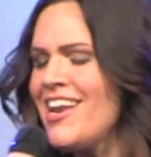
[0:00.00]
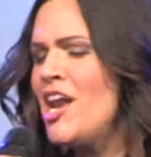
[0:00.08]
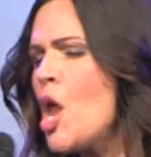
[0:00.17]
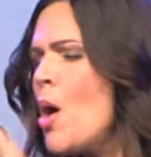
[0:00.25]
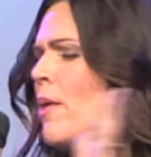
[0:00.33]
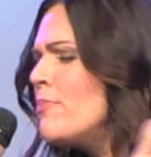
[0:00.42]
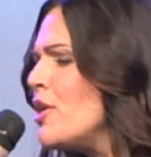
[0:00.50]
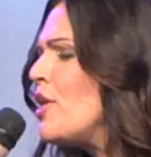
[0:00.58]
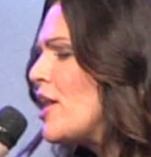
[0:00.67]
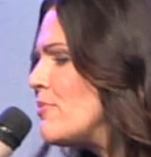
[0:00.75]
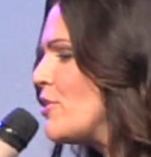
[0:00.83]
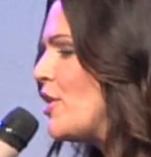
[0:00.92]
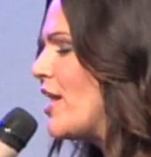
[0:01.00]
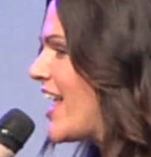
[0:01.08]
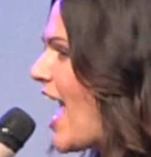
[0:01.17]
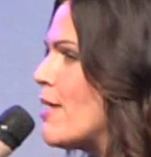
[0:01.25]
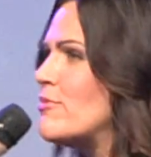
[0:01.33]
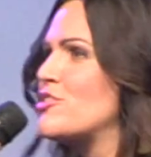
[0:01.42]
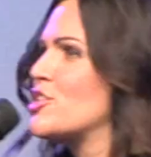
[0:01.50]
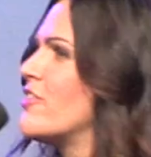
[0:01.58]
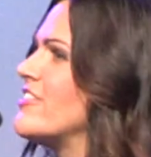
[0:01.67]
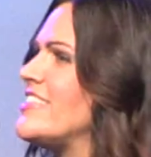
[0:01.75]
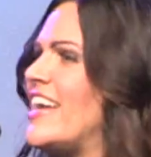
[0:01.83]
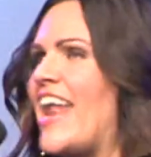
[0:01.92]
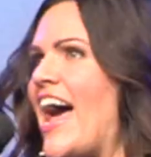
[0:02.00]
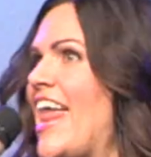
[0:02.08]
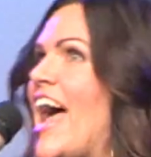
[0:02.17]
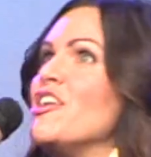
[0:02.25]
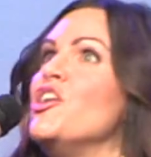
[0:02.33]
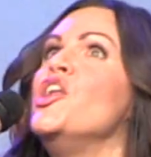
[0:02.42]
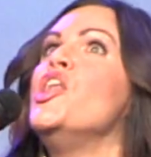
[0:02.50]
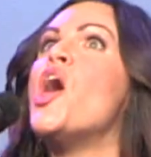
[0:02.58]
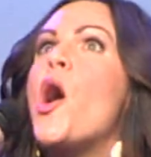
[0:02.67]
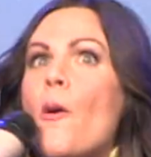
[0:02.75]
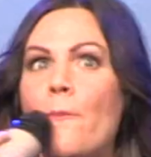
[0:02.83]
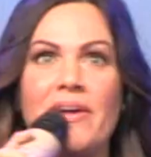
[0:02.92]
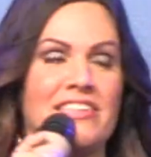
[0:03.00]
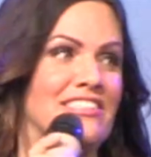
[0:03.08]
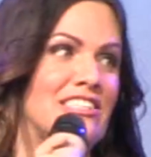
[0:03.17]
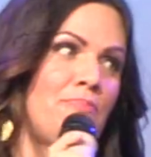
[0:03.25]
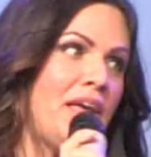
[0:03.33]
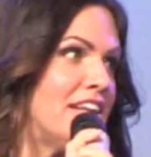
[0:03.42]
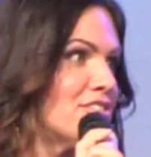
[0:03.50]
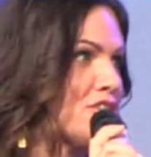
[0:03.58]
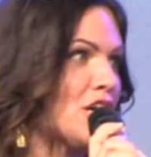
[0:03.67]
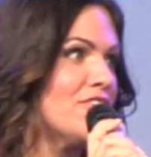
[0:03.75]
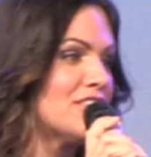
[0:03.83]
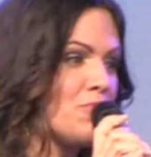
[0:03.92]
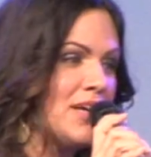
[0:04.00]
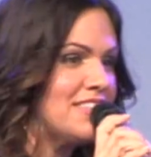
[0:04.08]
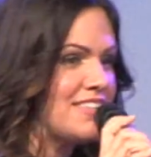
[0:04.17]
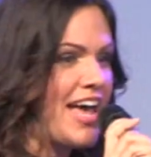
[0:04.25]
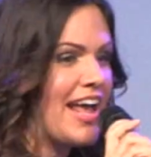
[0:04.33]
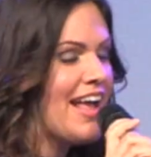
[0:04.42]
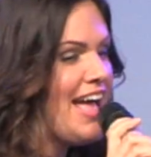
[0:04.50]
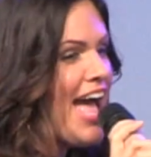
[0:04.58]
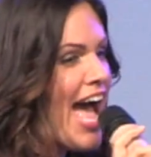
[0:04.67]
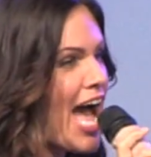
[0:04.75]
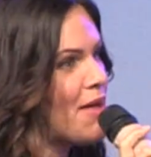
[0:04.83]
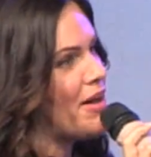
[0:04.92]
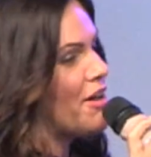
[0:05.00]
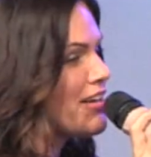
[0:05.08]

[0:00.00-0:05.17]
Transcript: no, I'm good, I'm good. I came to service that night, had no business being at service Wednesday. I about